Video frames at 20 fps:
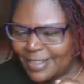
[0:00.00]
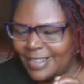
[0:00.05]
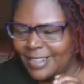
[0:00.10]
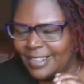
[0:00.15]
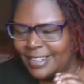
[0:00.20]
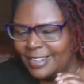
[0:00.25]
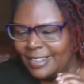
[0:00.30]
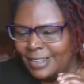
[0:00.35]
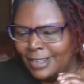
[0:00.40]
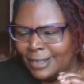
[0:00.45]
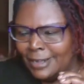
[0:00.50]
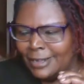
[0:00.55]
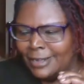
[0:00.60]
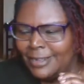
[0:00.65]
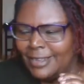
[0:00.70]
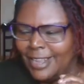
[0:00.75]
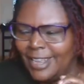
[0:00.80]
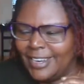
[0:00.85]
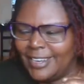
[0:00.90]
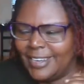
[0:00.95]

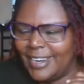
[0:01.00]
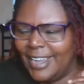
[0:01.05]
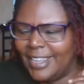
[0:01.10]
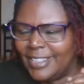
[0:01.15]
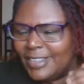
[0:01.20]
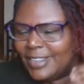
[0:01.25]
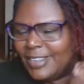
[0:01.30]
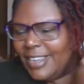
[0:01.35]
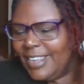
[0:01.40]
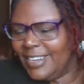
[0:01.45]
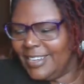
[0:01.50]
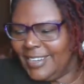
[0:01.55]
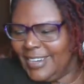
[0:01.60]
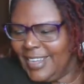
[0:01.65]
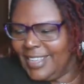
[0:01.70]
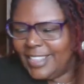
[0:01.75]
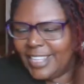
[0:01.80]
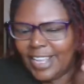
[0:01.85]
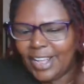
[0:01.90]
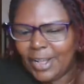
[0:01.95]
Uh-oh, another,
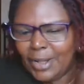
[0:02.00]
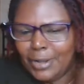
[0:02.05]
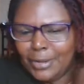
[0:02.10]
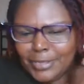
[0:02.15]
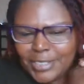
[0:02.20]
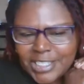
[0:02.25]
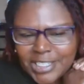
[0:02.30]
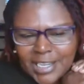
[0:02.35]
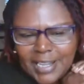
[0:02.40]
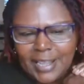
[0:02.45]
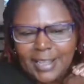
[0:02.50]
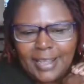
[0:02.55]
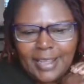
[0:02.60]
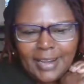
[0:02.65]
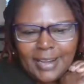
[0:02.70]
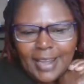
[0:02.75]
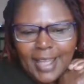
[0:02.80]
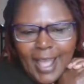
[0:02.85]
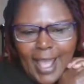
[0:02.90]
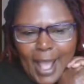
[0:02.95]
another O G in
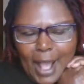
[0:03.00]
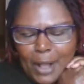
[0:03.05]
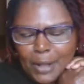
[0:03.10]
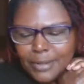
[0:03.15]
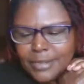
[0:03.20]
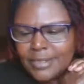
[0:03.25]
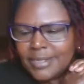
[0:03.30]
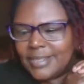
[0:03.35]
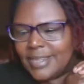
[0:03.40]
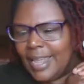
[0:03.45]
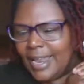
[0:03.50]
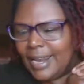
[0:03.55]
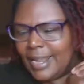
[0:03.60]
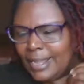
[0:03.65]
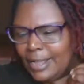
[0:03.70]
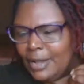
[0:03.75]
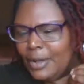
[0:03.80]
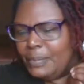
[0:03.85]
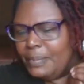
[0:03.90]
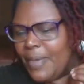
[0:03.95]
the house that
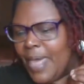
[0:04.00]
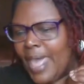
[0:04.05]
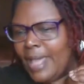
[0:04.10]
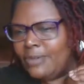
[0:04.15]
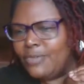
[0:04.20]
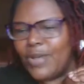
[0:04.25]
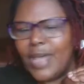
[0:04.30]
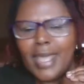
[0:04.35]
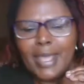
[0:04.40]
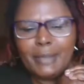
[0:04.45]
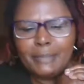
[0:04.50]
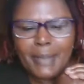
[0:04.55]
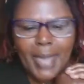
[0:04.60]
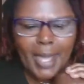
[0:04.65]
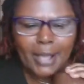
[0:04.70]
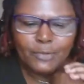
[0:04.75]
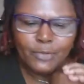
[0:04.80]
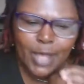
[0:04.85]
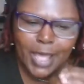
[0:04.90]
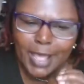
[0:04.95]
I go back, way,
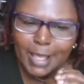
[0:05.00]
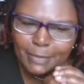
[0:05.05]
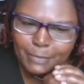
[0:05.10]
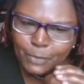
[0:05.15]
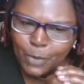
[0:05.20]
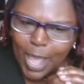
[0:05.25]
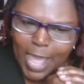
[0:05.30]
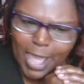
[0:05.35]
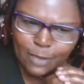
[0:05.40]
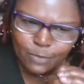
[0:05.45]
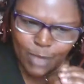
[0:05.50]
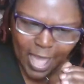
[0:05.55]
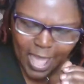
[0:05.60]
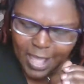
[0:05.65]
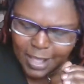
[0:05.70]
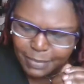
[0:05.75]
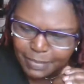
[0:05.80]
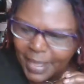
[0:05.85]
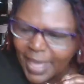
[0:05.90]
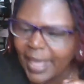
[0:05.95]
back, way, way,
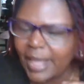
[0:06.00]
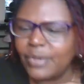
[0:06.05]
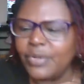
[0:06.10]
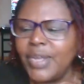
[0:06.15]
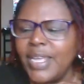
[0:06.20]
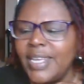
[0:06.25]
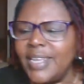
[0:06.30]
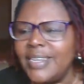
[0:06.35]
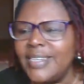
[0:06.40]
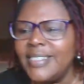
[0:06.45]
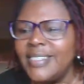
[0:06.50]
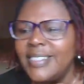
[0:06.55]
way back with.